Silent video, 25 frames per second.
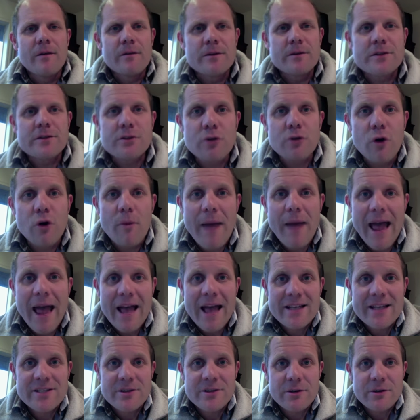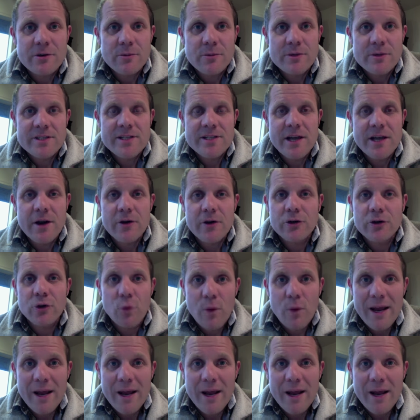the schoolmaster was there to